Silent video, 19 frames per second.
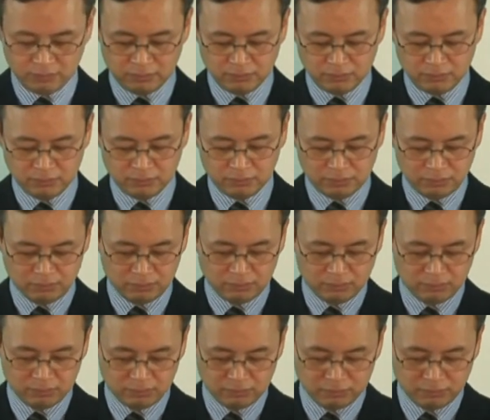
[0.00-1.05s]

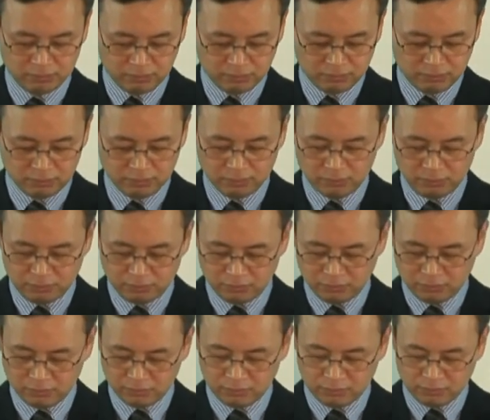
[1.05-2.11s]
Prophets of
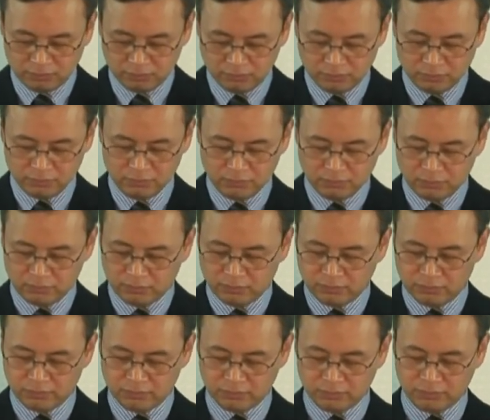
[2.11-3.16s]
the
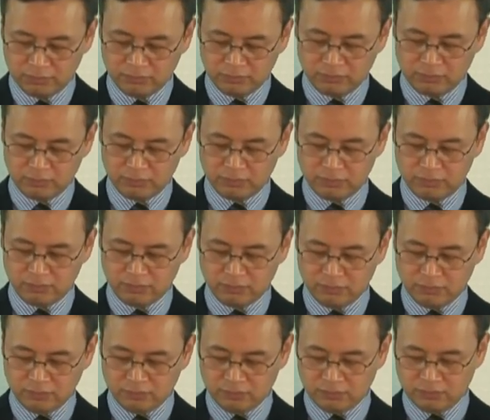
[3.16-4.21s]
time
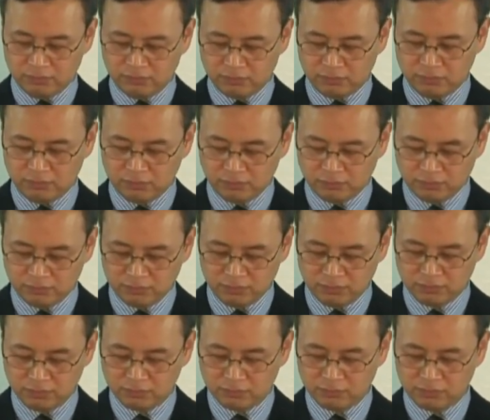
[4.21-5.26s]
did not
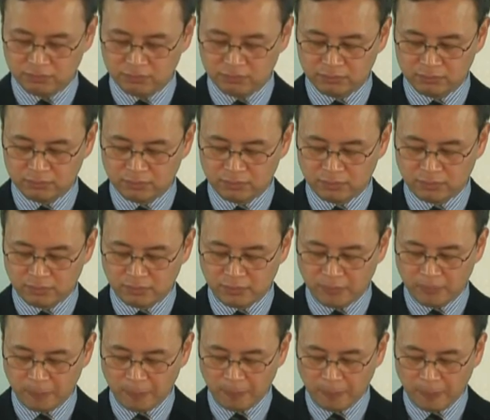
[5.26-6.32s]
belong to
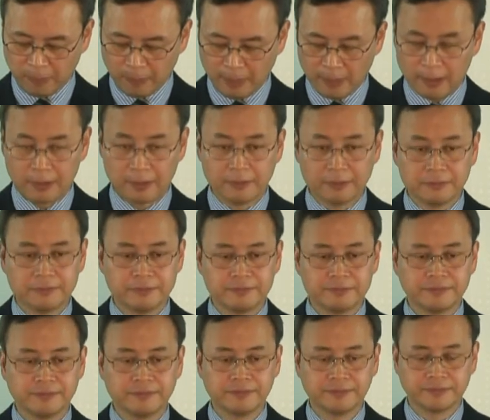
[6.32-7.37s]
one
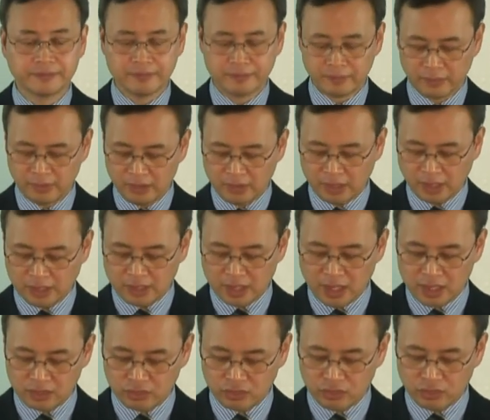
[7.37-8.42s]
local
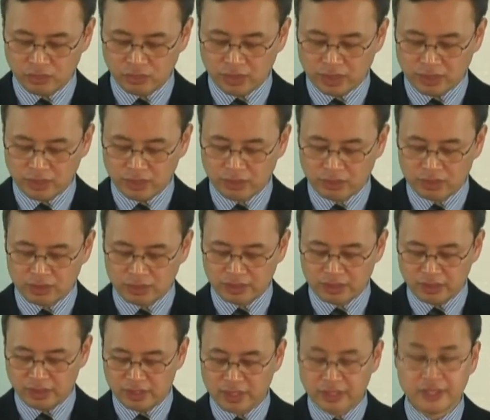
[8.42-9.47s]
church,
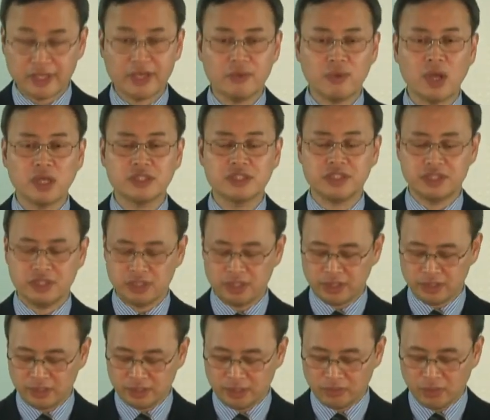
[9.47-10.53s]
but they
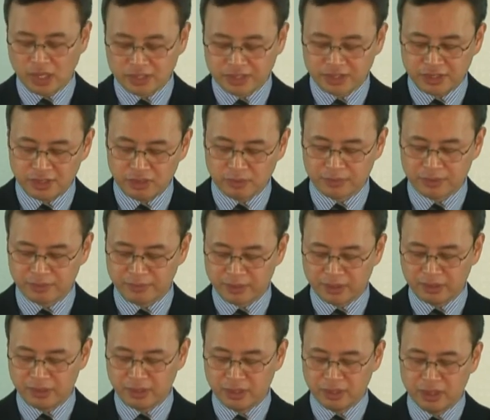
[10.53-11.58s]
traveled
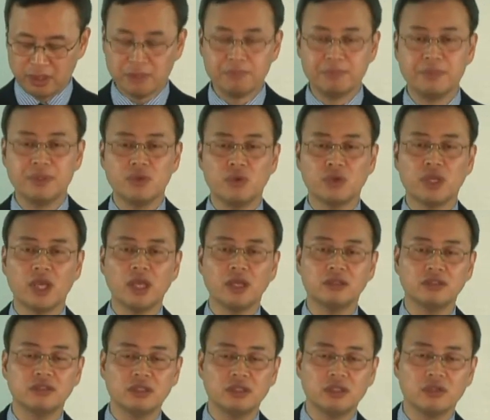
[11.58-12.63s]
here
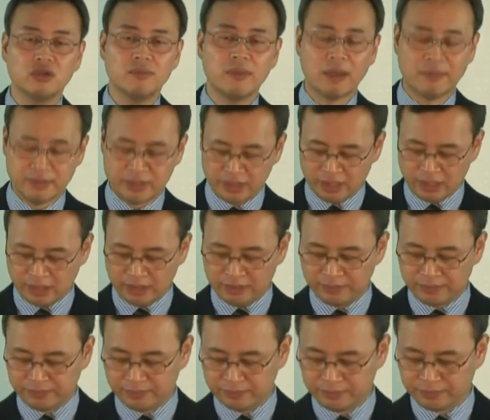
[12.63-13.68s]
and there
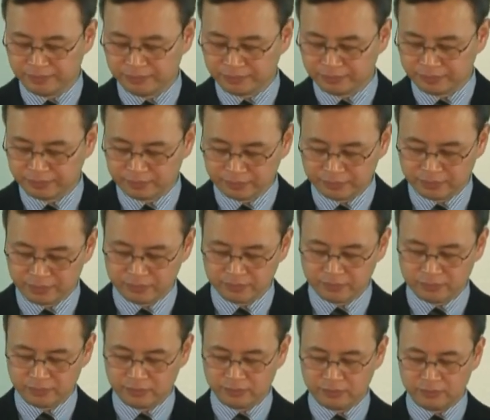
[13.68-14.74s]
to
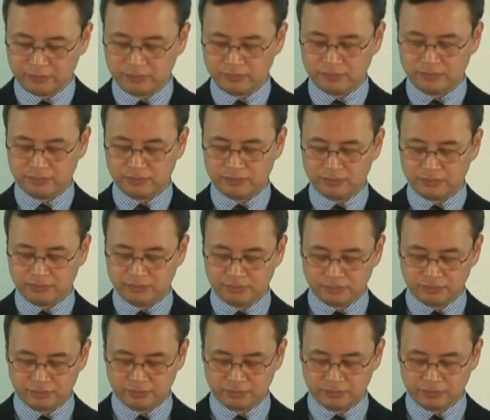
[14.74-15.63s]
evangelize.